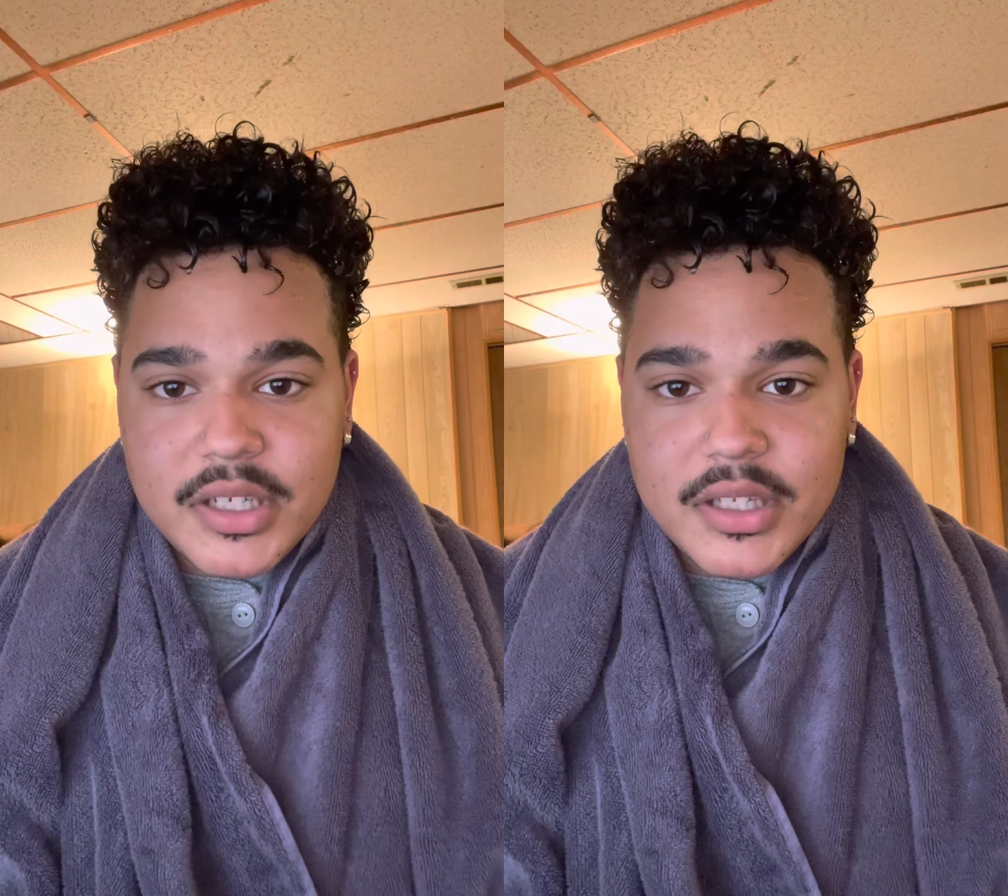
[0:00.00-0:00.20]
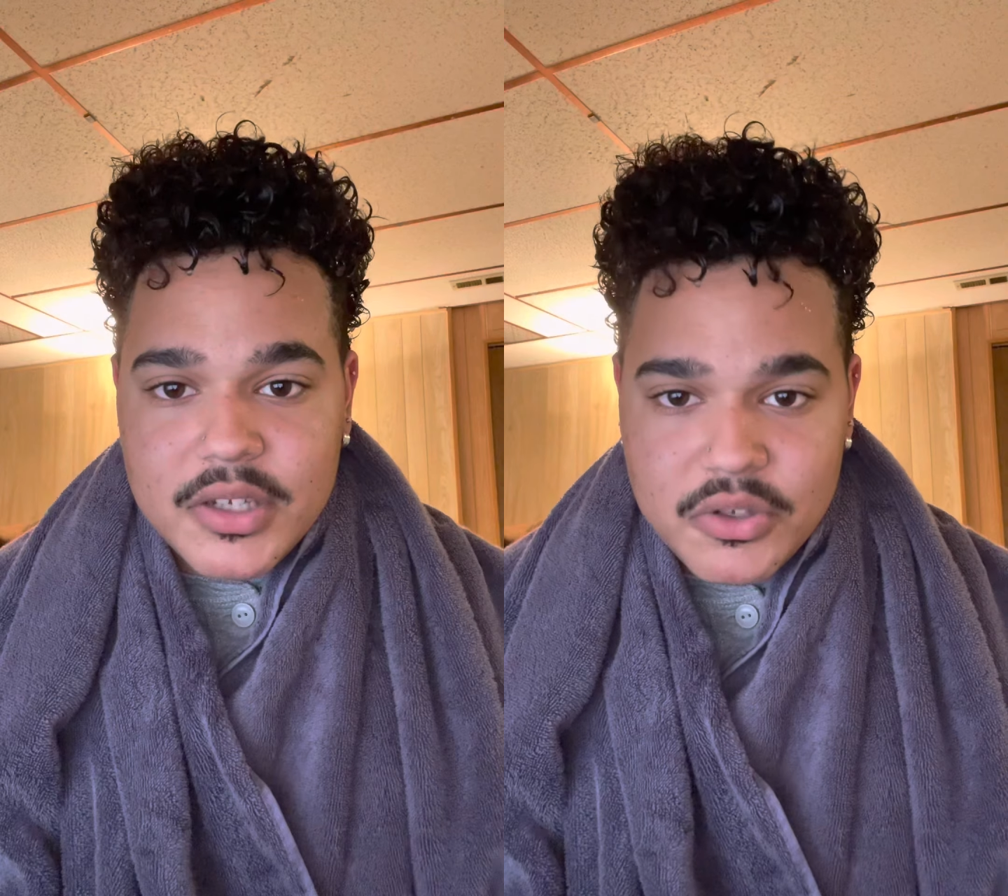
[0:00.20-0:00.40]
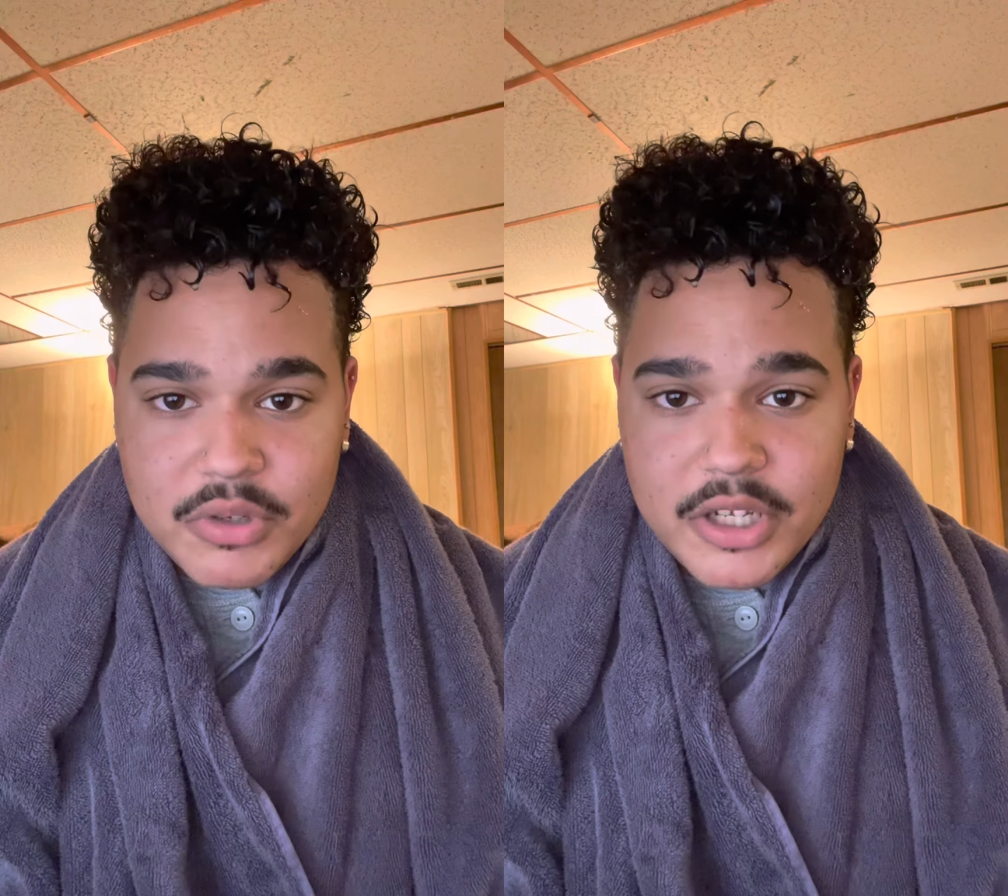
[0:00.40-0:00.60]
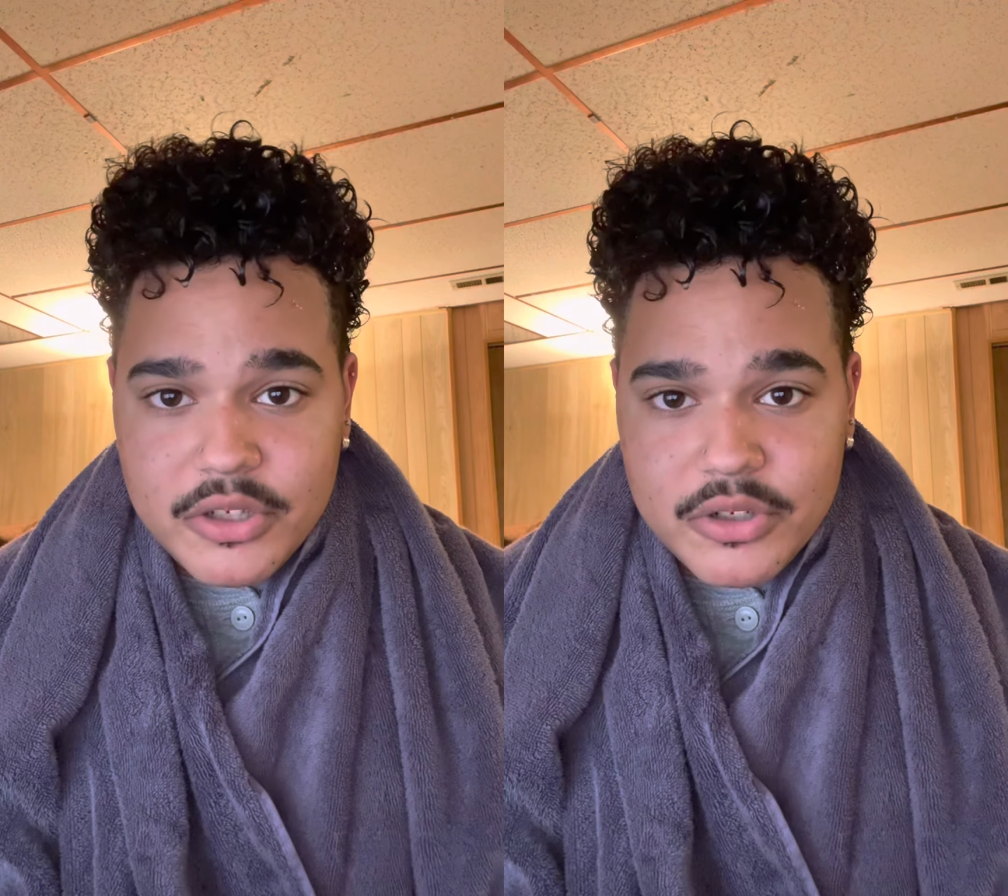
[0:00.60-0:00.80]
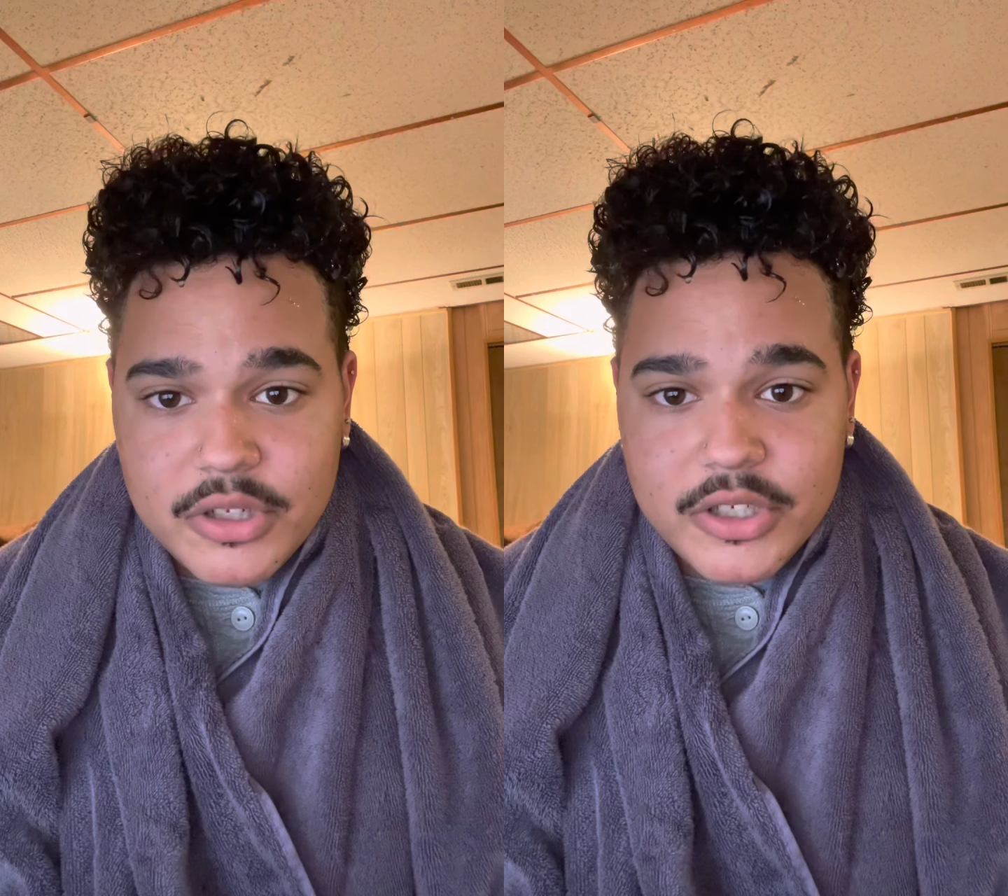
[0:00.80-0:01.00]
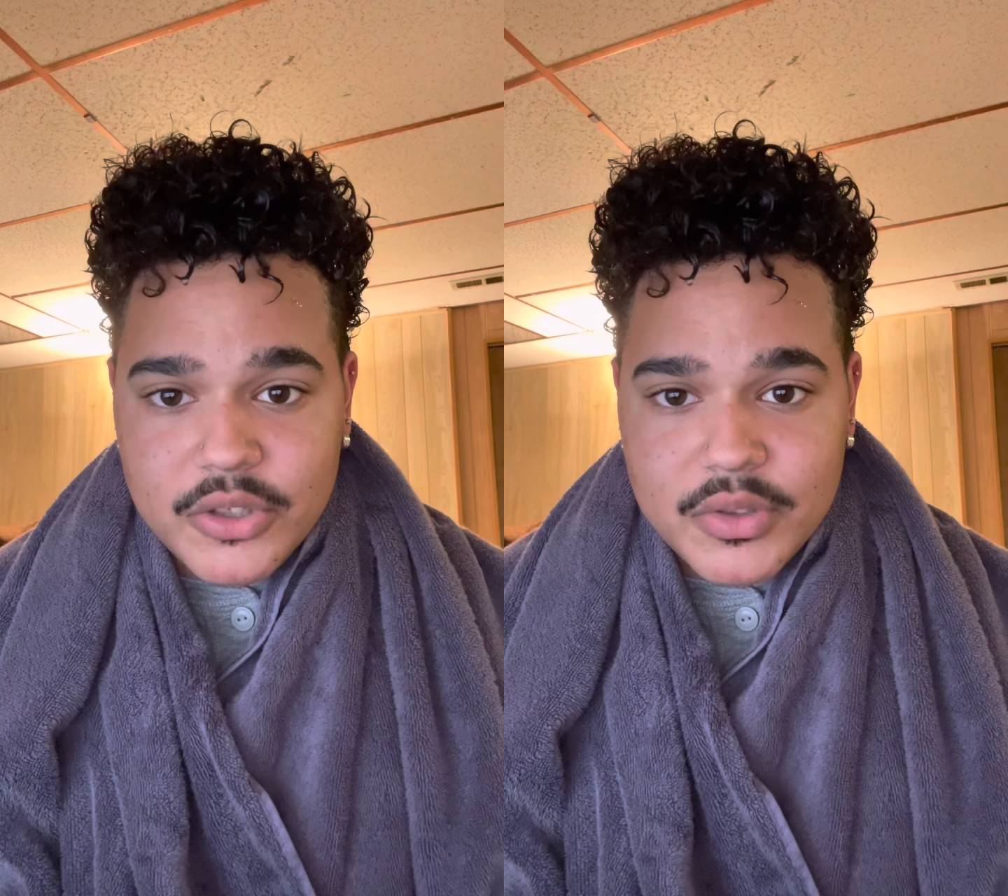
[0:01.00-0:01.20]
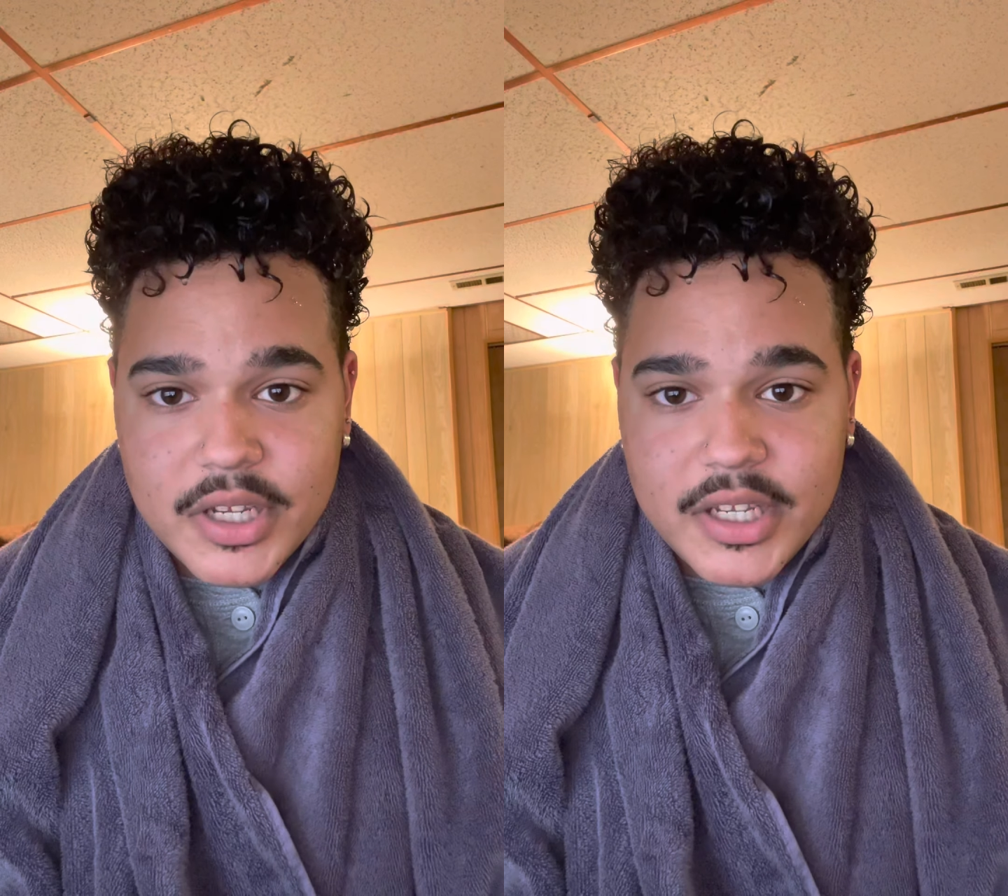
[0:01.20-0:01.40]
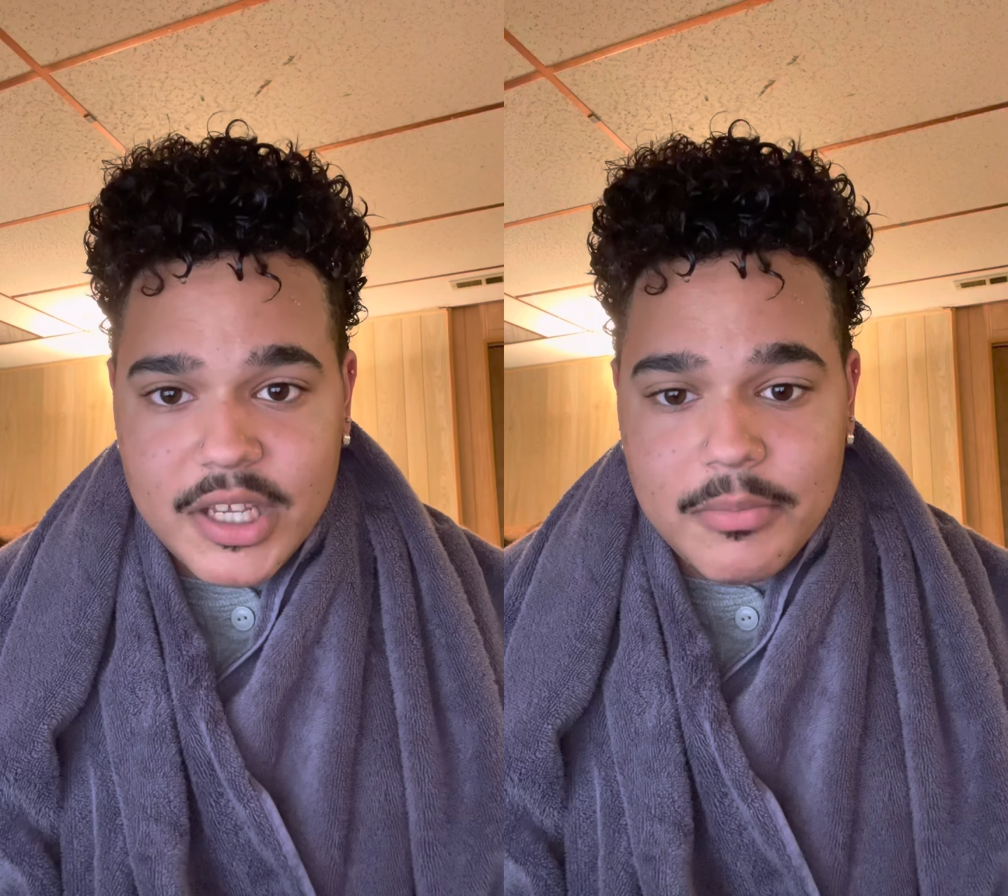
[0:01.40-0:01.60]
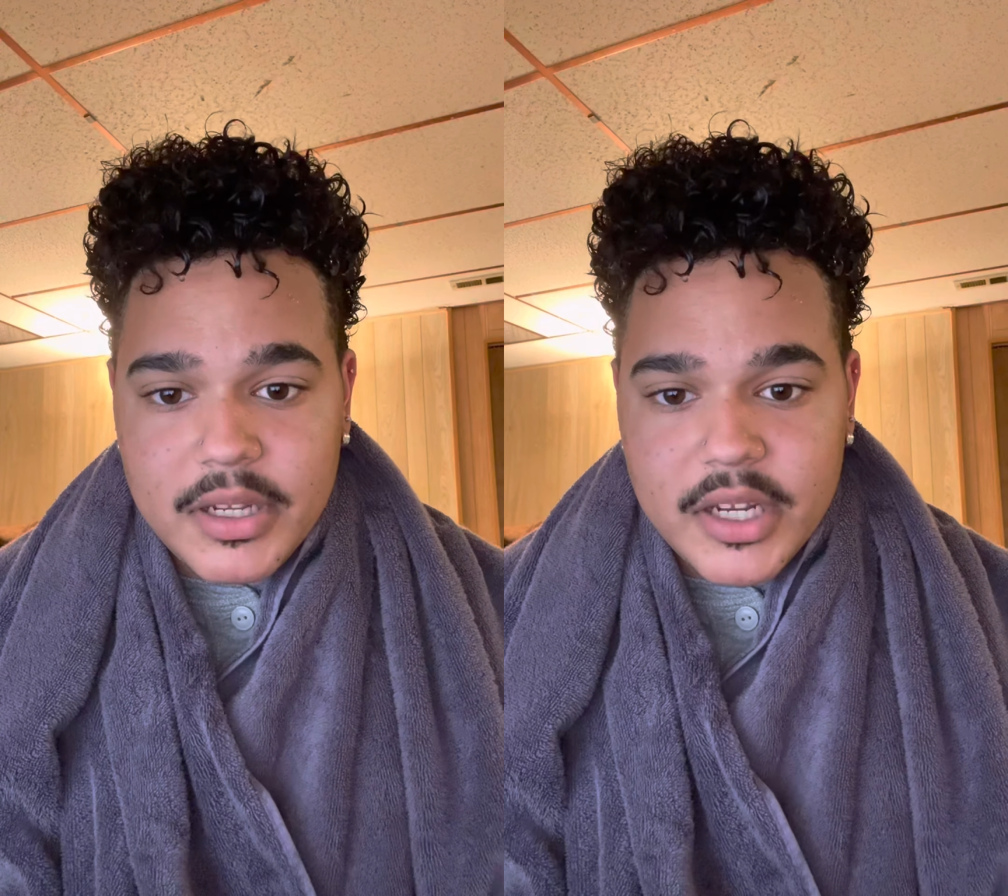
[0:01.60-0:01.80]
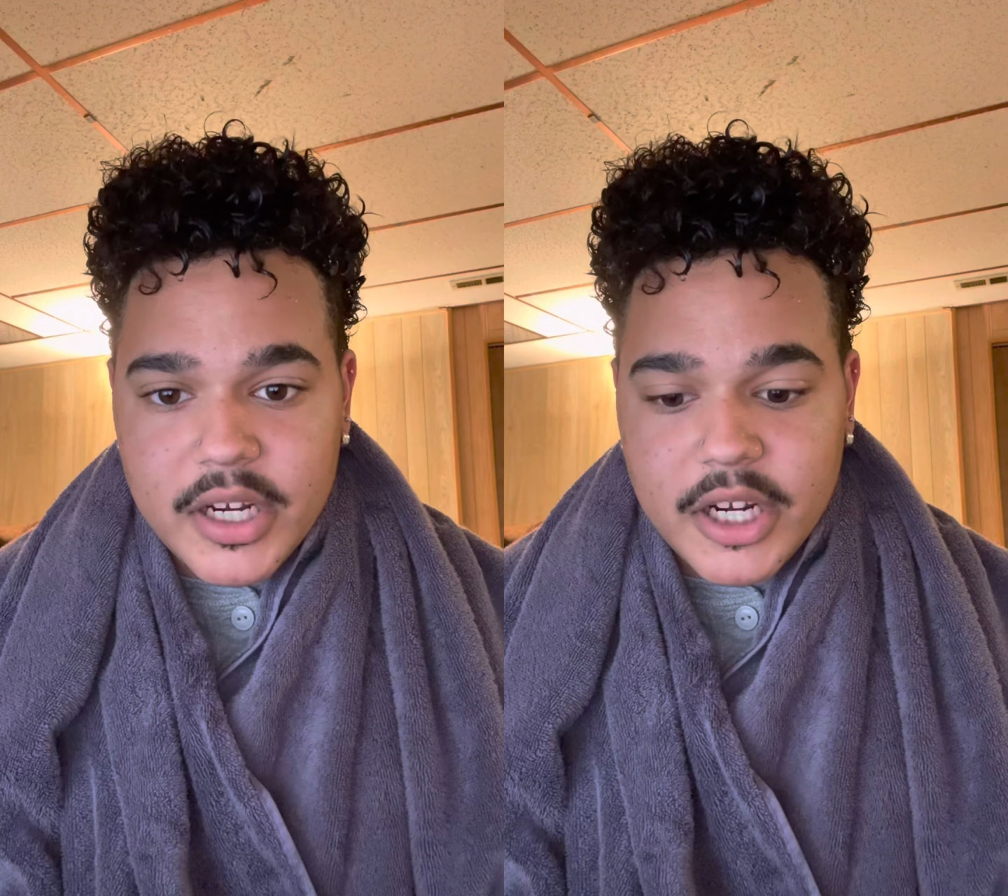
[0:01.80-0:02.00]
this is what I usually do: is I get my
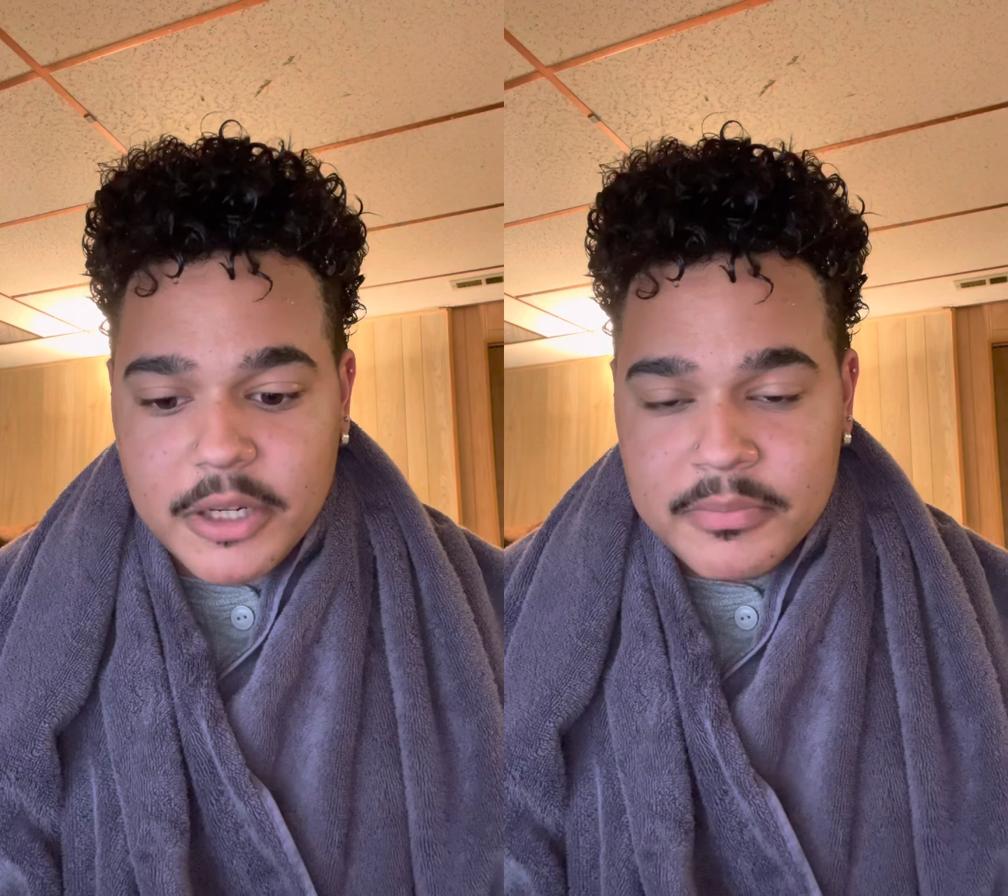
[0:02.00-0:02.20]
hair